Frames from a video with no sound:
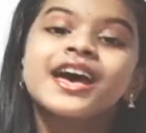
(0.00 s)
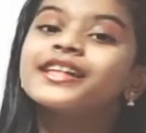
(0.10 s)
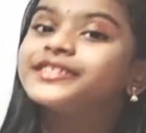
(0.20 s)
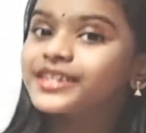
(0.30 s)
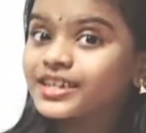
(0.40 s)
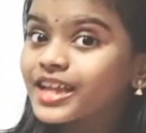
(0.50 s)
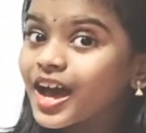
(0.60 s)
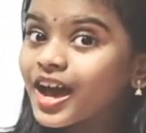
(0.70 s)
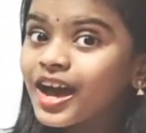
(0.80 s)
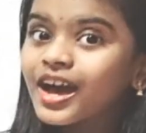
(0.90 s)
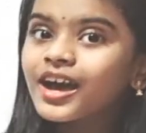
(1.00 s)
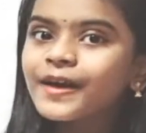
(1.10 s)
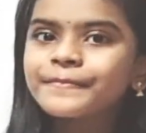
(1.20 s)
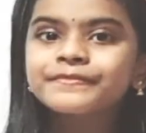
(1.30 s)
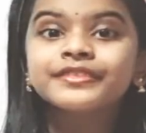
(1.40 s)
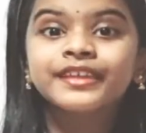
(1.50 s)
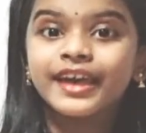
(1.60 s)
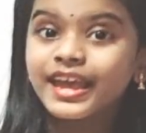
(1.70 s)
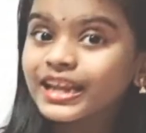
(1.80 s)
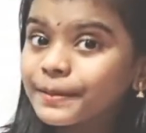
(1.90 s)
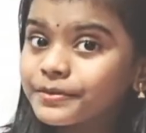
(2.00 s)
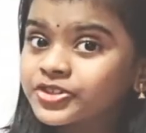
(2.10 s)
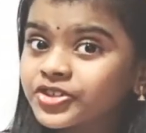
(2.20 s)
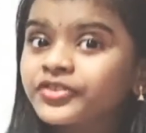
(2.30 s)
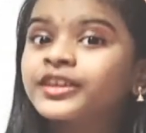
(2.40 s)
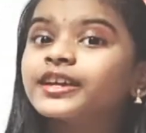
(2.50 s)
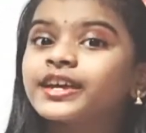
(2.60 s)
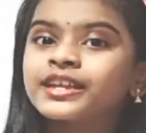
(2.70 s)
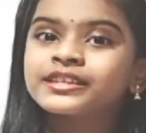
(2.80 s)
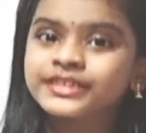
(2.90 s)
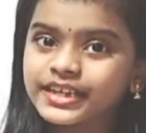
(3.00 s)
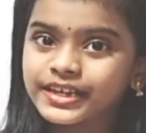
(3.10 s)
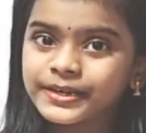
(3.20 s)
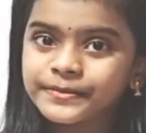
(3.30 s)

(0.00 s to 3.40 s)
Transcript: de la, the apostrophe, and de.